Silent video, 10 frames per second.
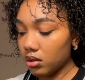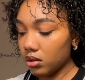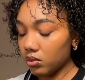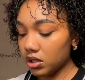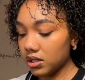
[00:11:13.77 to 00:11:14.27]

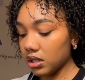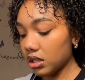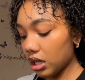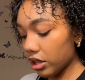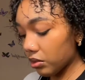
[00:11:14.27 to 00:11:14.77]
what's
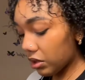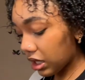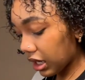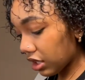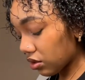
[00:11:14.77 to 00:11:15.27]
the other one that
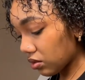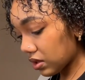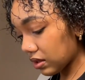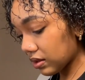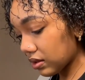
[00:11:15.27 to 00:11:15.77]
I use
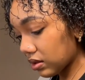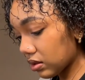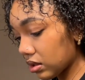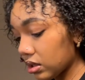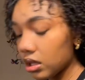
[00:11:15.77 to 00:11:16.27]
is,
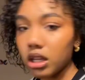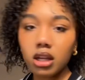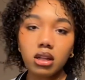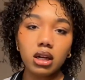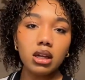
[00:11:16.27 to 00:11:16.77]

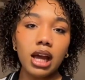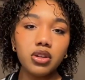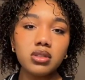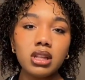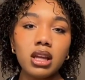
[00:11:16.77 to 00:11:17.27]
I
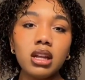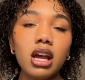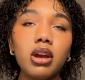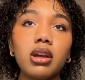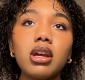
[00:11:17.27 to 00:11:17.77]
use the
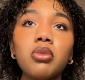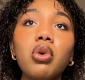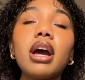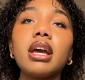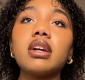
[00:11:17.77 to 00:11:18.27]

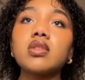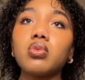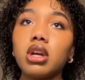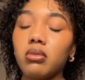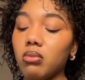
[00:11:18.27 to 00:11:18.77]
NYX
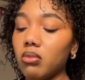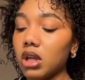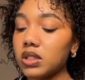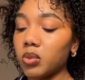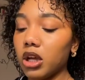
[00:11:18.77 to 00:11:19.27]
one
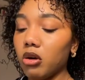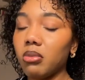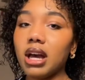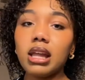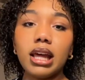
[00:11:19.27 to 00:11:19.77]
as well,
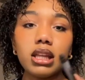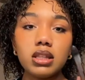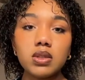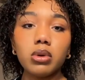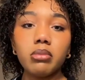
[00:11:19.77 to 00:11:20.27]
but I like
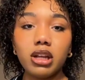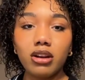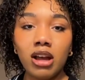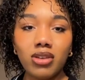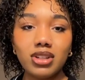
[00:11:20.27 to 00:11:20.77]
this one
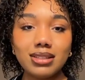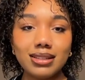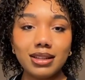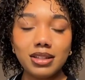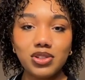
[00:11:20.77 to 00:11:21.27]
better.
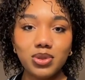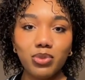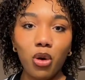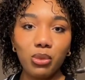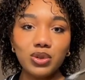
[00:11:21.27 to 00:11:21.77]
Obviously it's
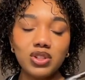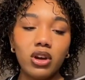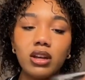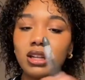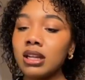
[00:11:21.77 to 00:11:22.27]
almost
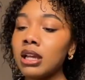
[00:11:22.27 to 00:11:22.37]
gone